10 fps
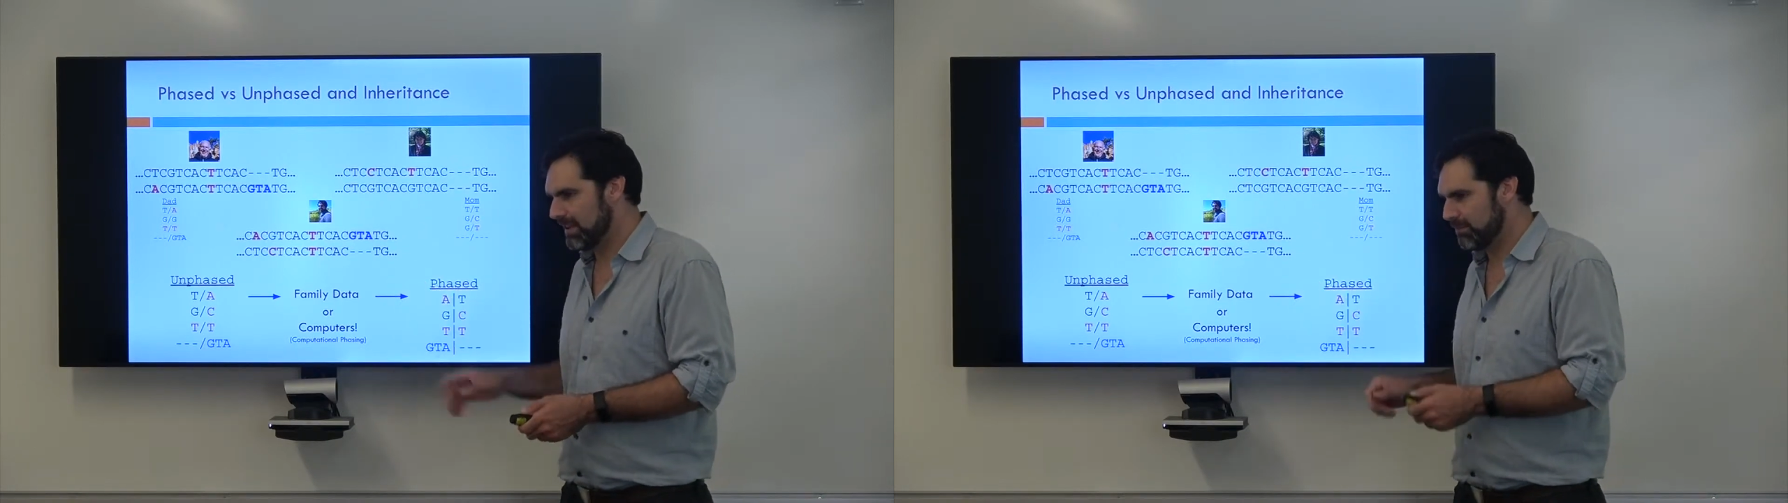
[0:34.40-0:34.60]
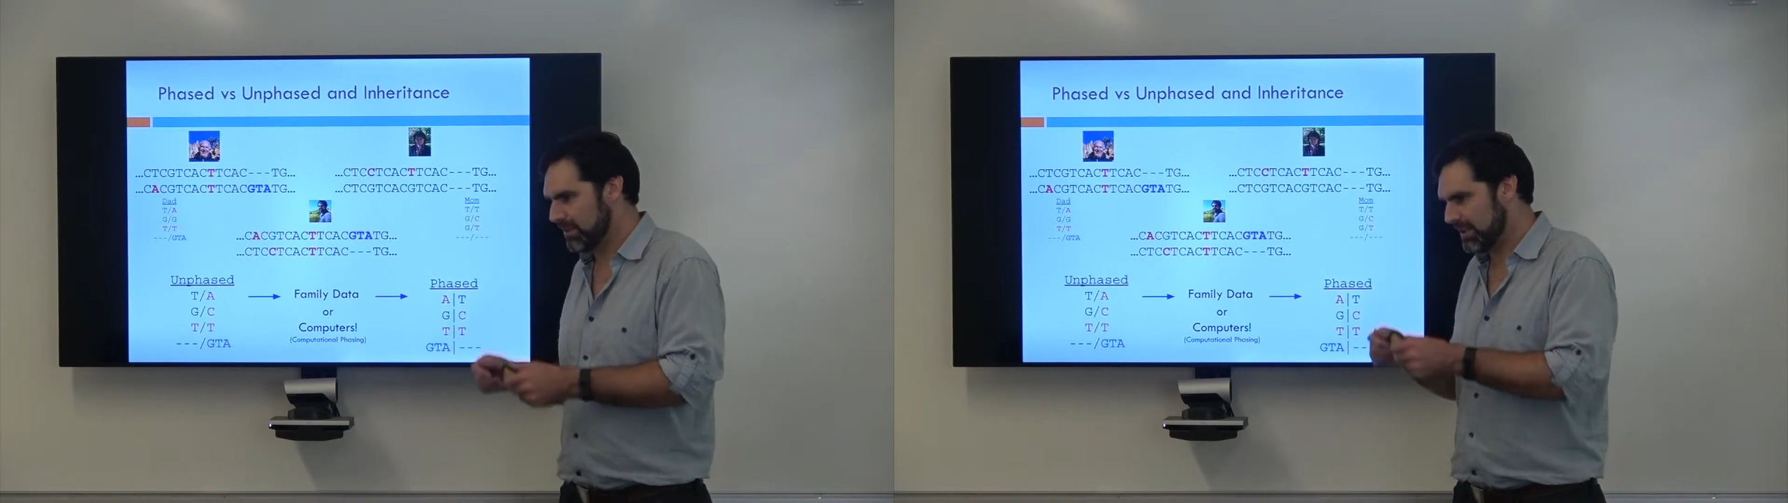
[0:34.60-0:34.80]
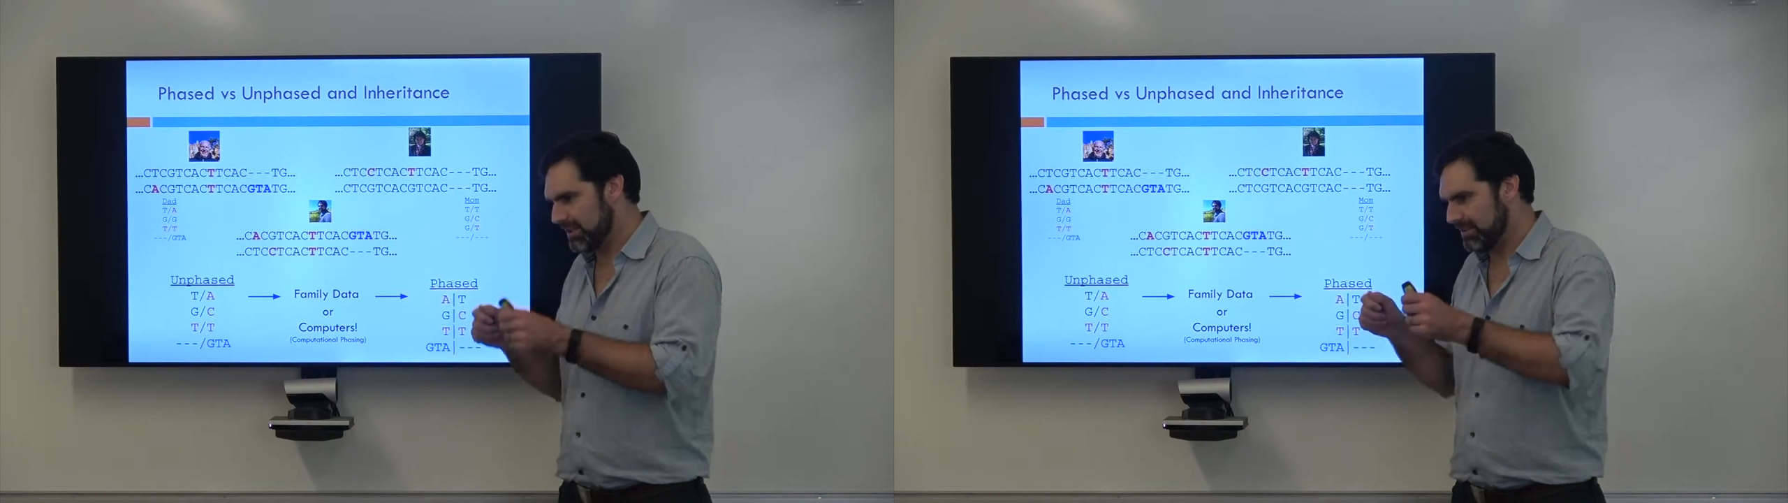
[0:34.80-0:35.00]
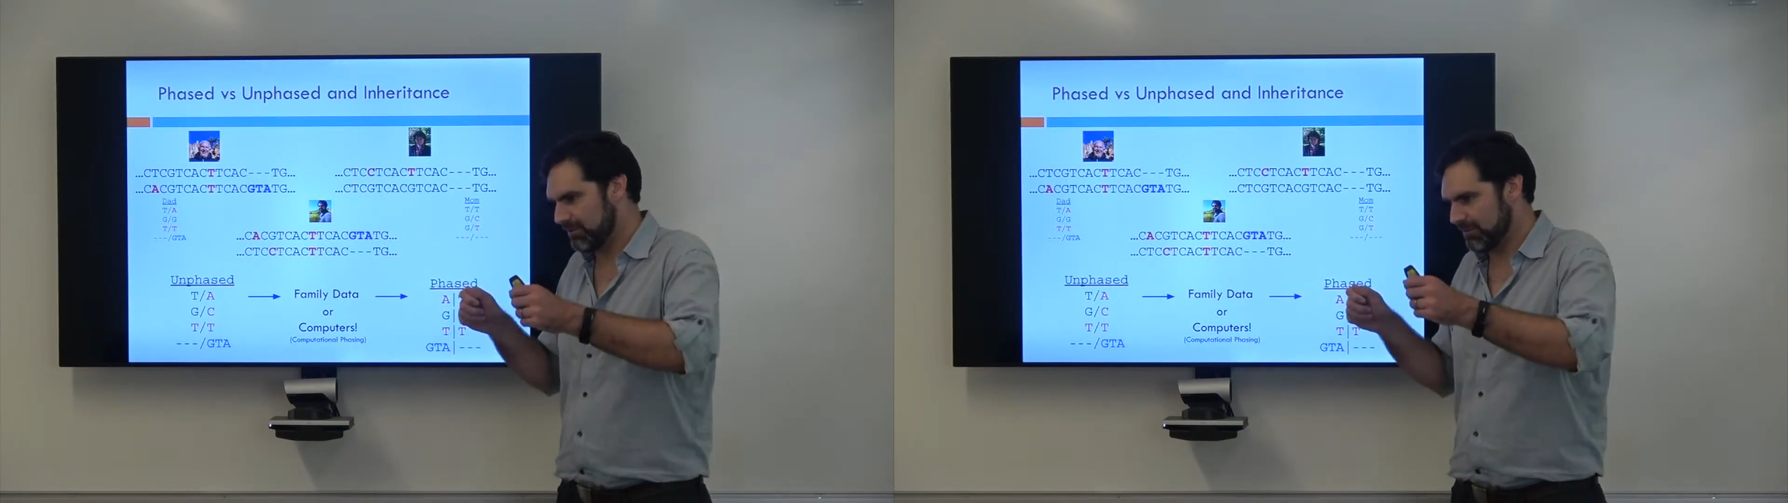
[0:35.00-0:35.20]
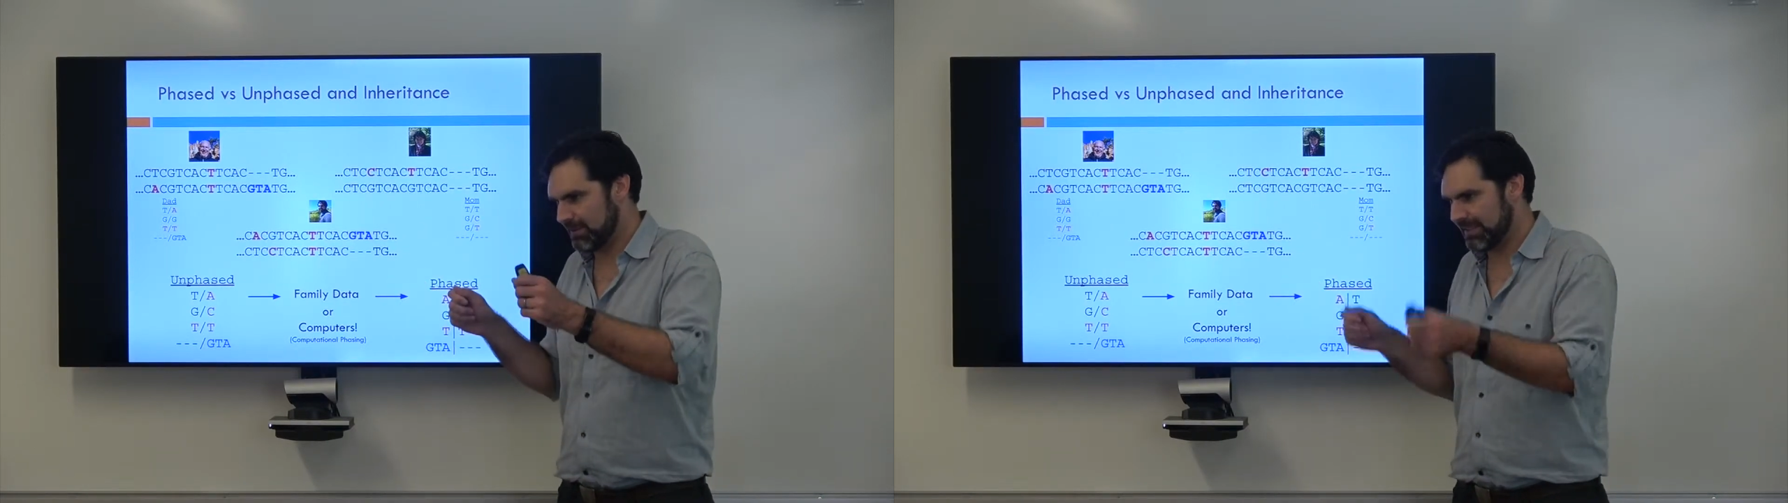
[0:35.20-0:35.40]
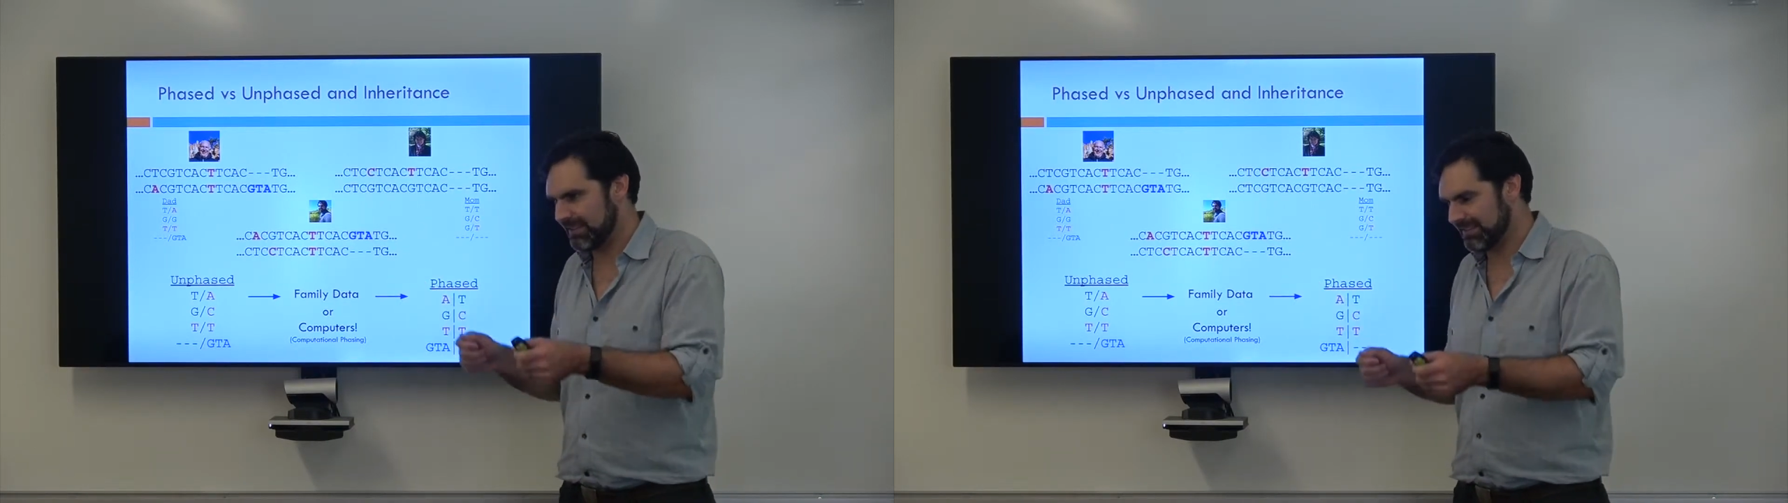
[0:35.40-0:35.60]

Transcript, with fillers: and break it into really